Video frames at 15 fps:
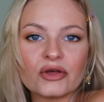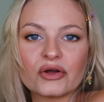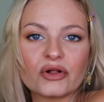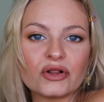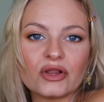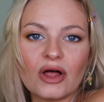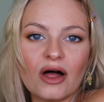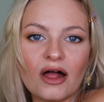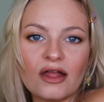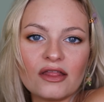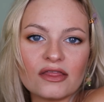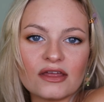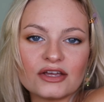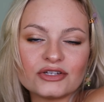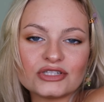
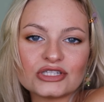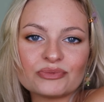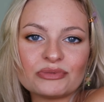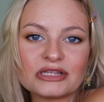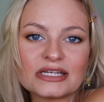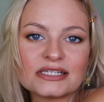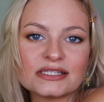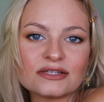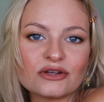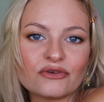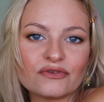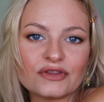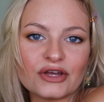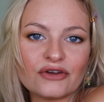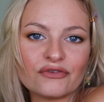cloth and you just place it
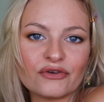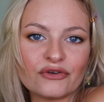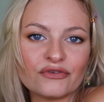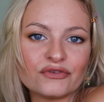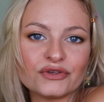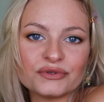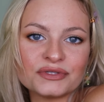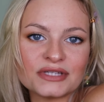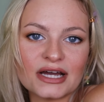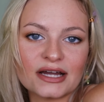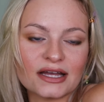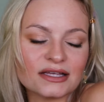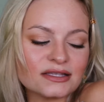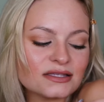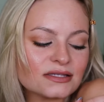over there for a few
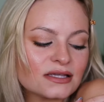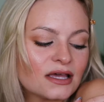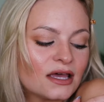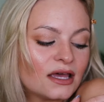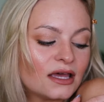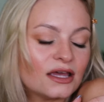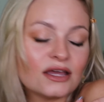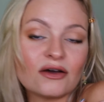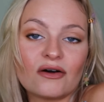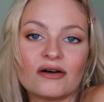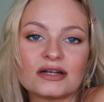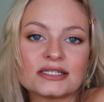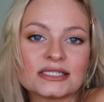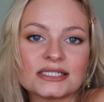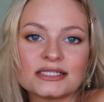seconds. It
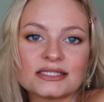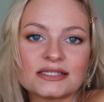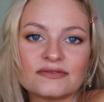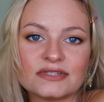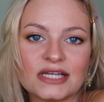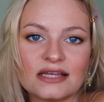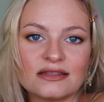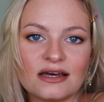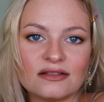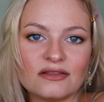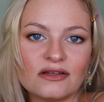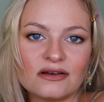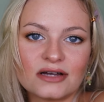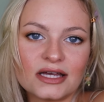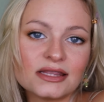honestly doesn't even take that
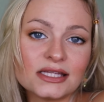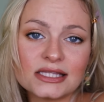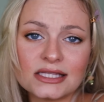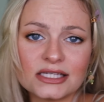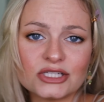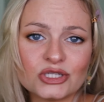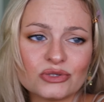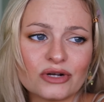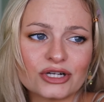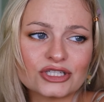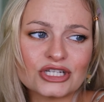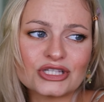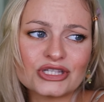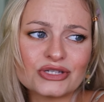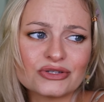long. I think the
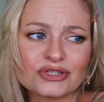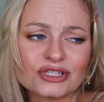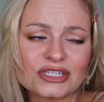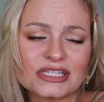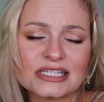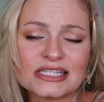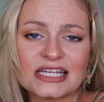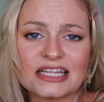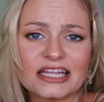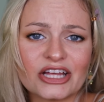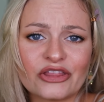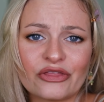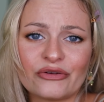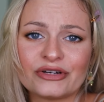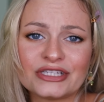instructions usually say
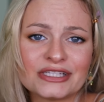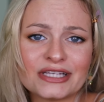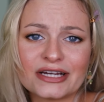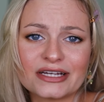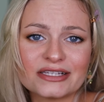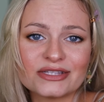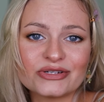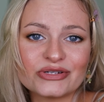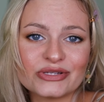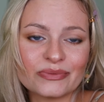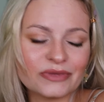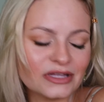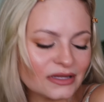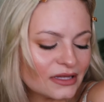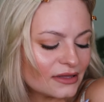like 30 seconds or
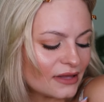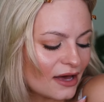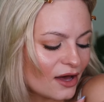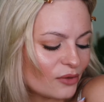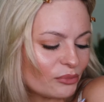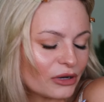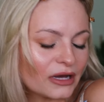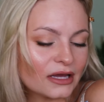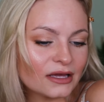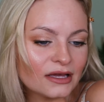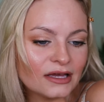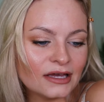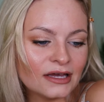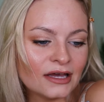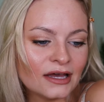something like that, but
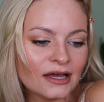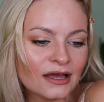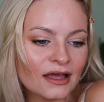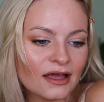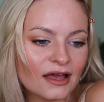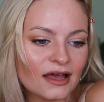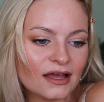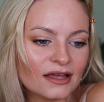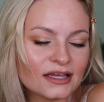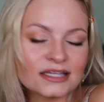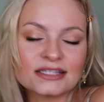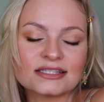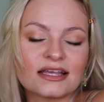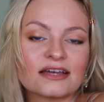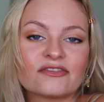
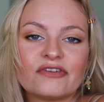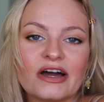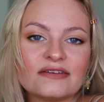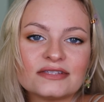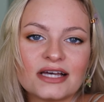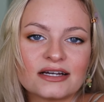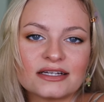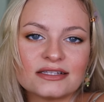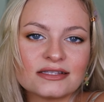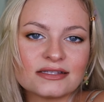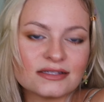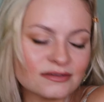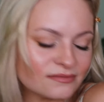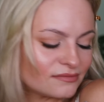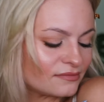it's like 5
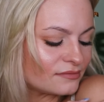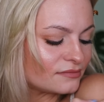seconds.